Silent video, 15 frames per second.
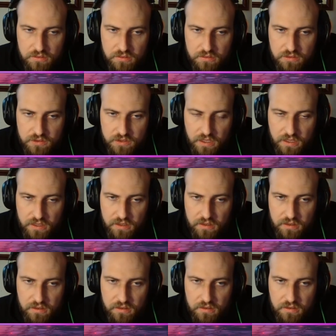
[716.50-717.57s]

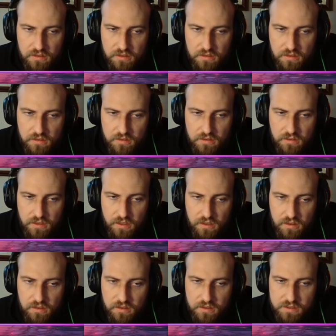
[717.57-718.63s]
Check.
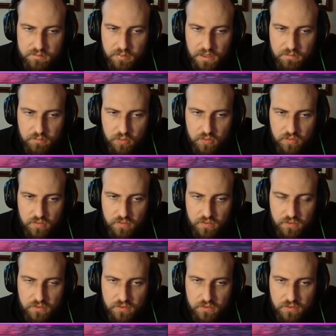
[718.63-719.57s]
Can't. That's a bad move.